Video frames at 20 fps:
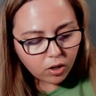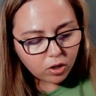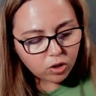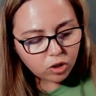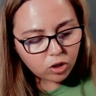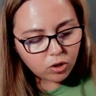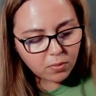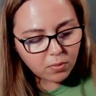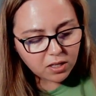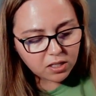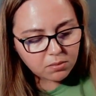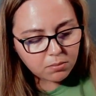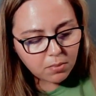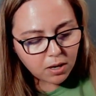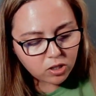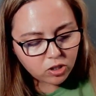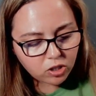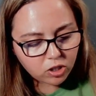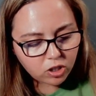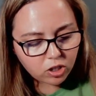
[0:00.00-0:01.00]
You must
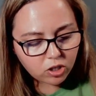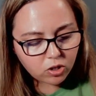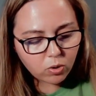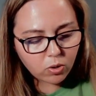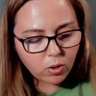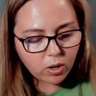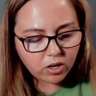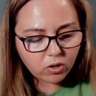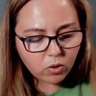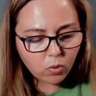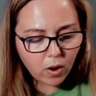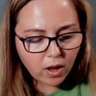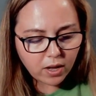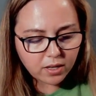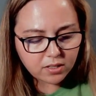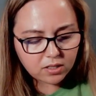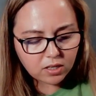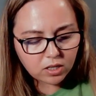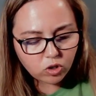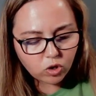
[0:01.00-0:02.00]
measure your
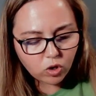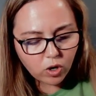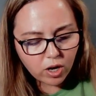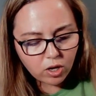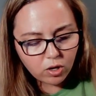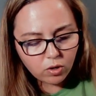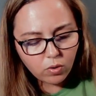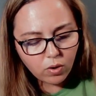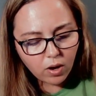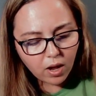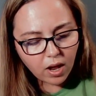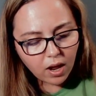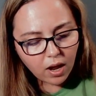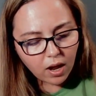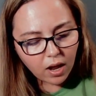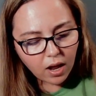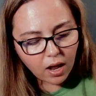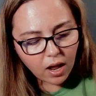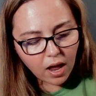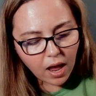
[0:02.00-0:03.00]
quest, Atreyu,
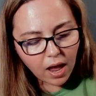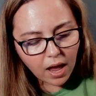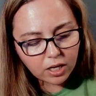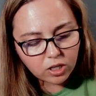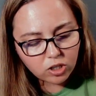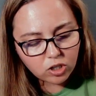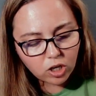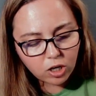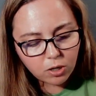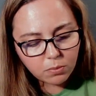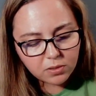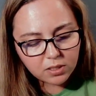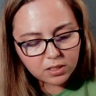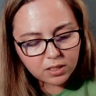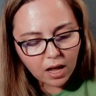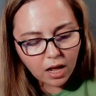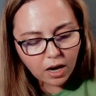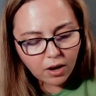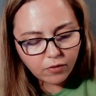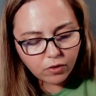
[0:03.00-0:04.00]
in terms
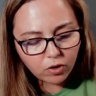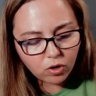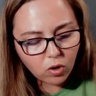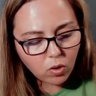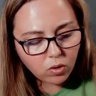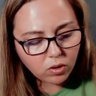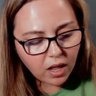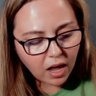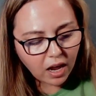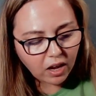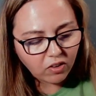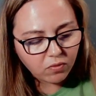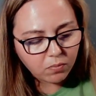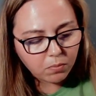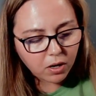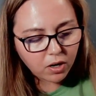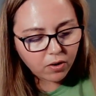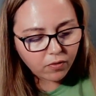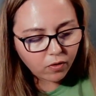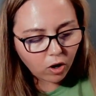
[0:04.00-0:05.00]
not of your own life,
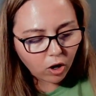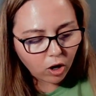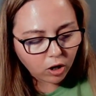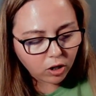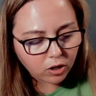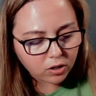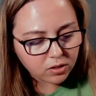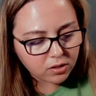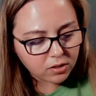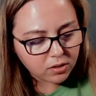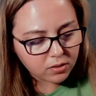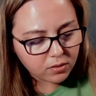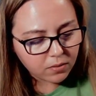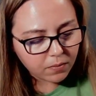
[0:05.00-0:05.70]
but of hers.